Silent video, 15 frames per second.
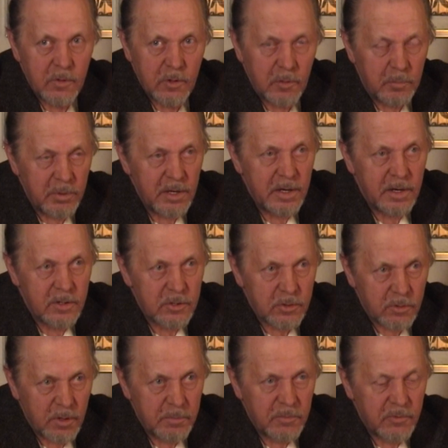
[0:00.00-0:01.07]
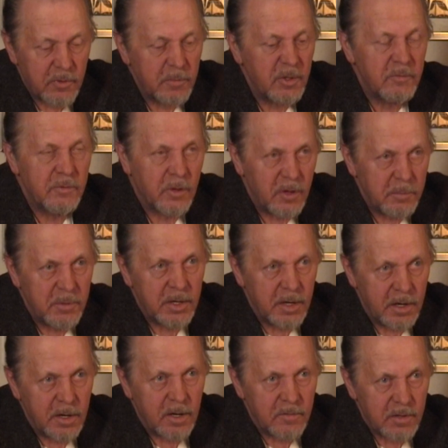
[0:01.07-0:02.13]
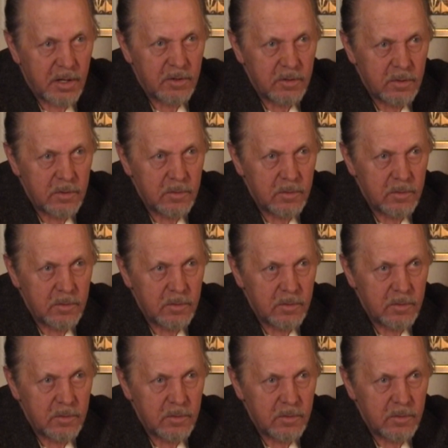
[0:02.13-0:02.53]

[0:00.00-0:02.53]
completed from the very beginning of it.